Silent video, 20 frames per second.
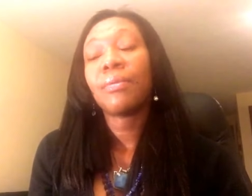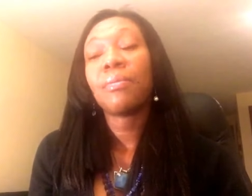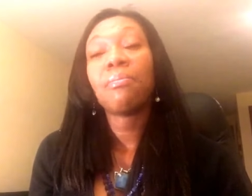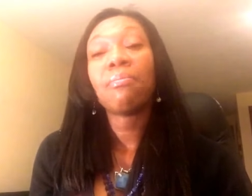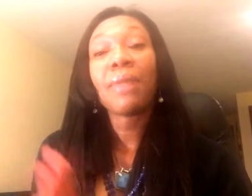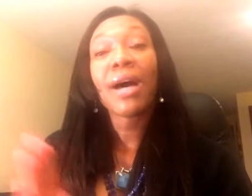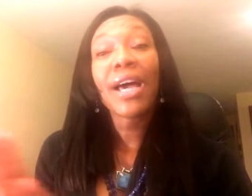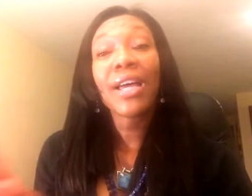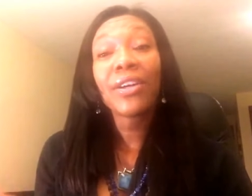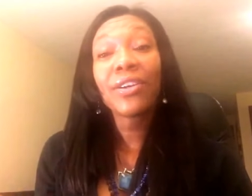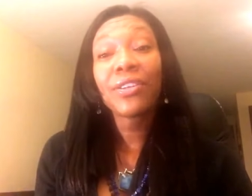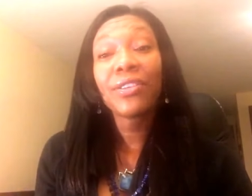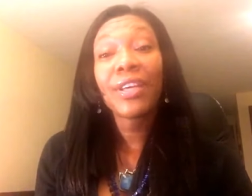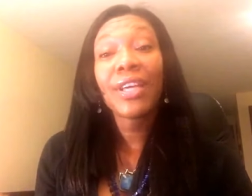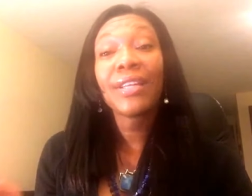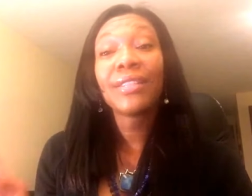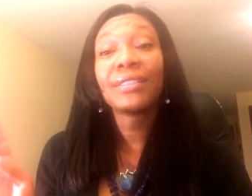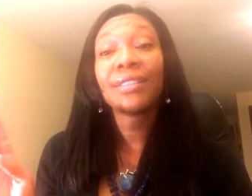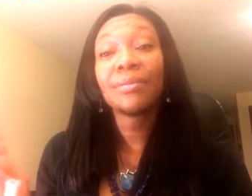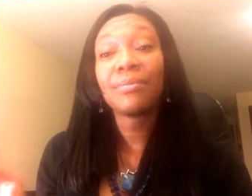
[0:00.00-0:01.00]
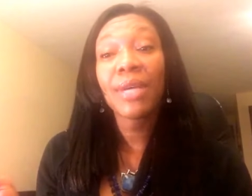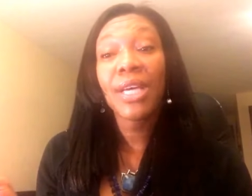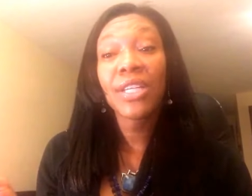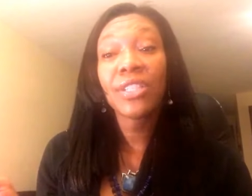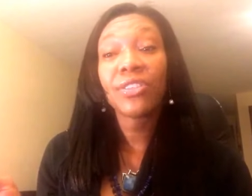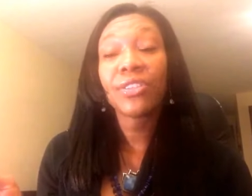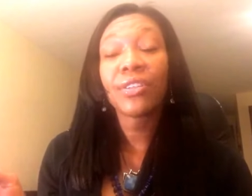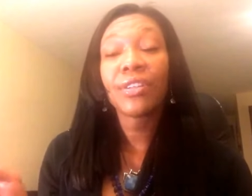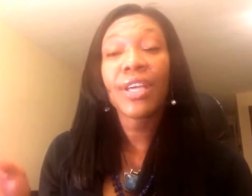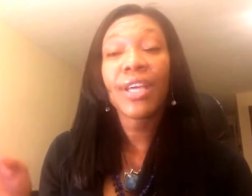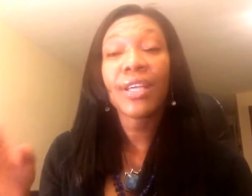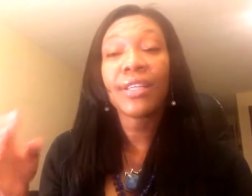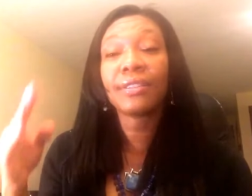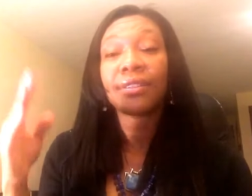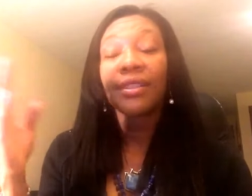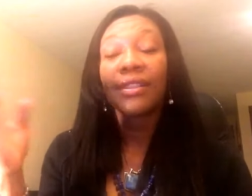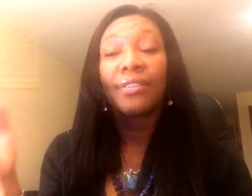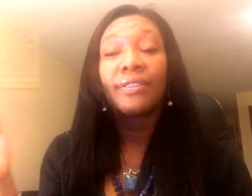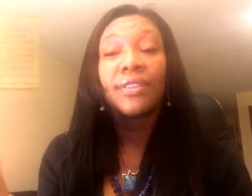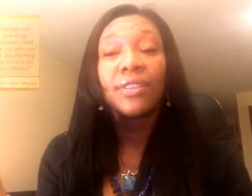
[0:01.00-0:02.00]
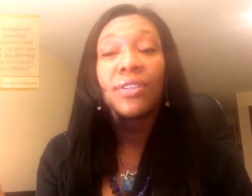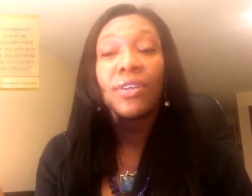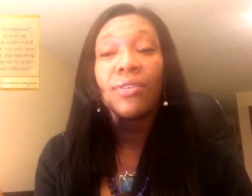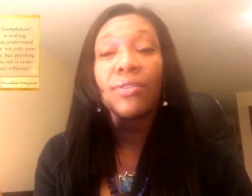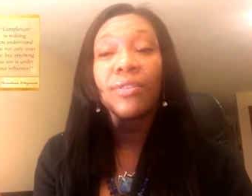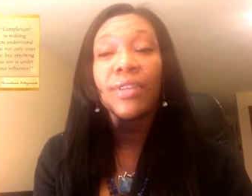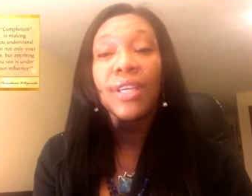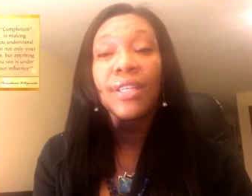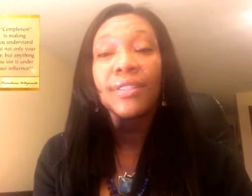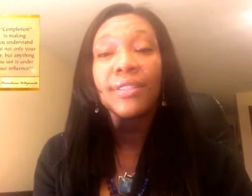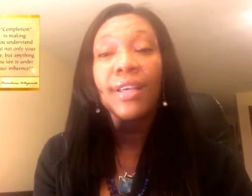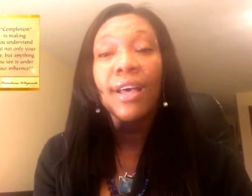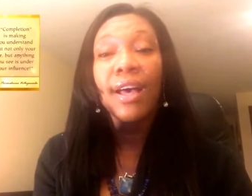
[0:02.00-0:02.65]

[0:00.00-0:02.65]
minor things and major things because, you know, things